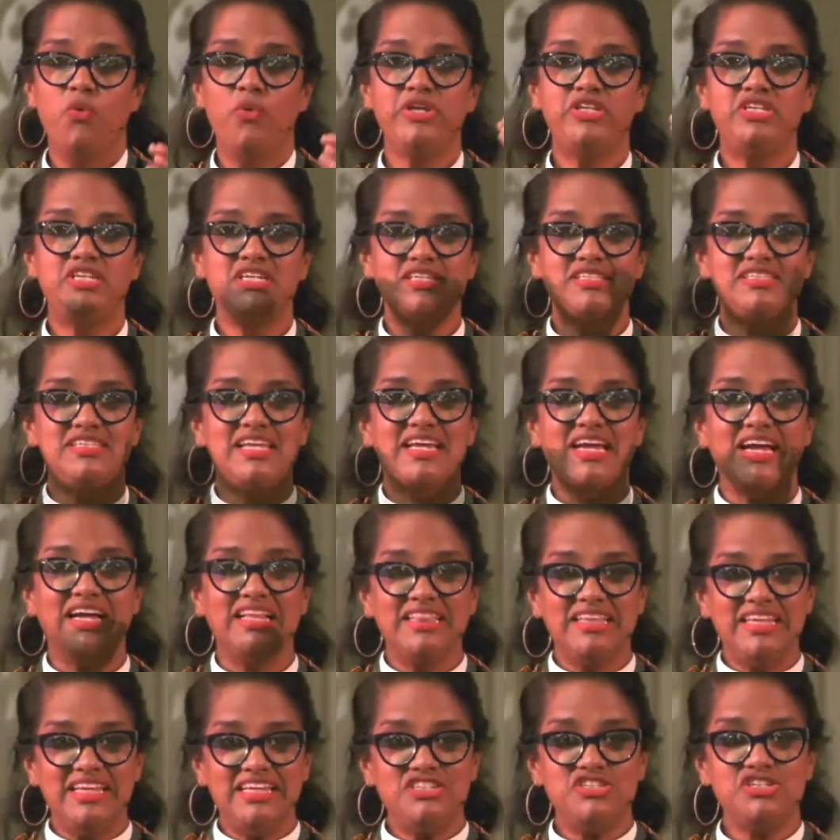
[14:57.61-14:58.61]
which is the
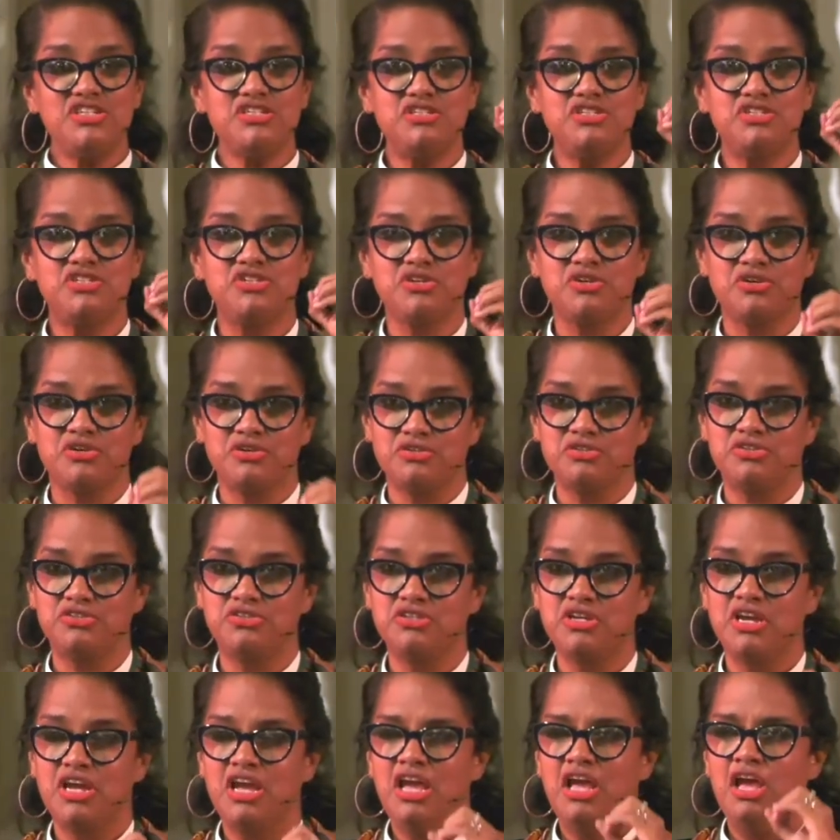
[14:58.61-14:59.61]
collegiate
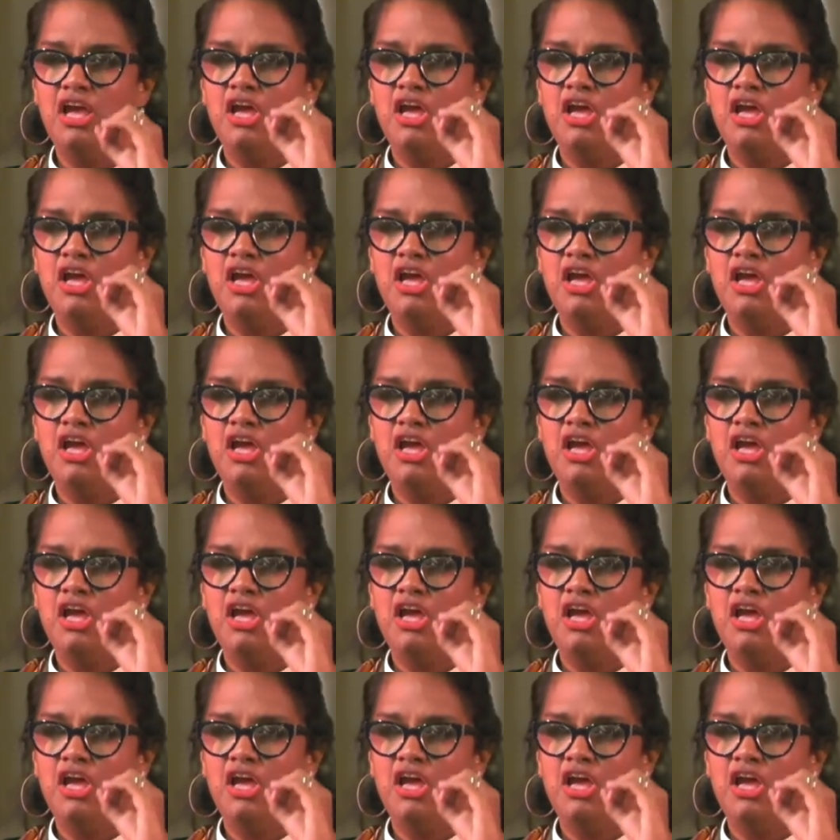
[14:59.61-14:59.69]
church,